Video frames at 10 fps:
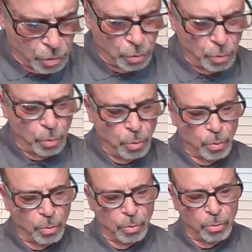
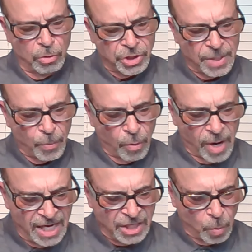to
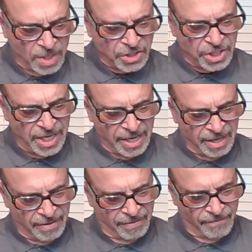summarize once
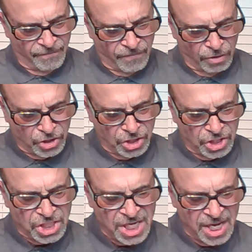again,
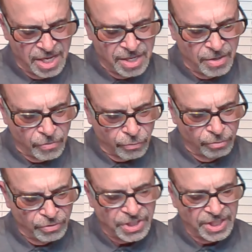verses 10
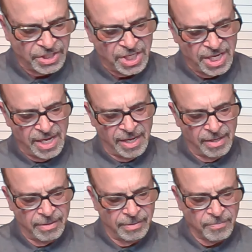through
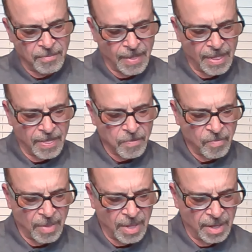16
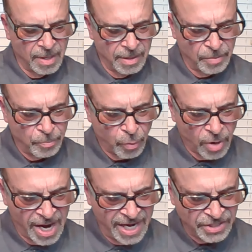
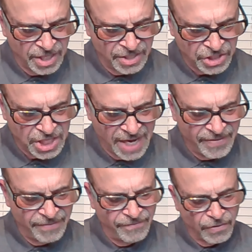comprise a
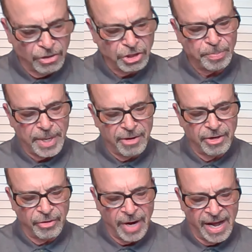seven-verse
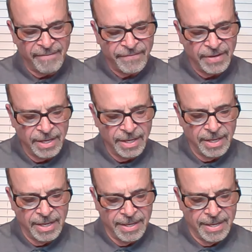paragraph
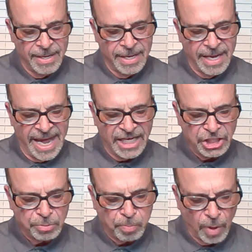
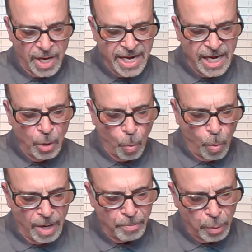explaining
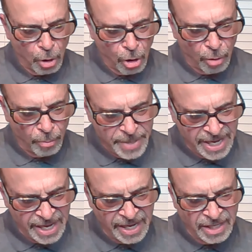what Paul
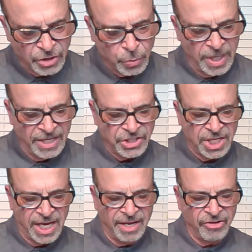means when he
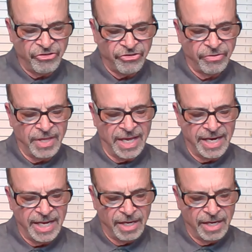says that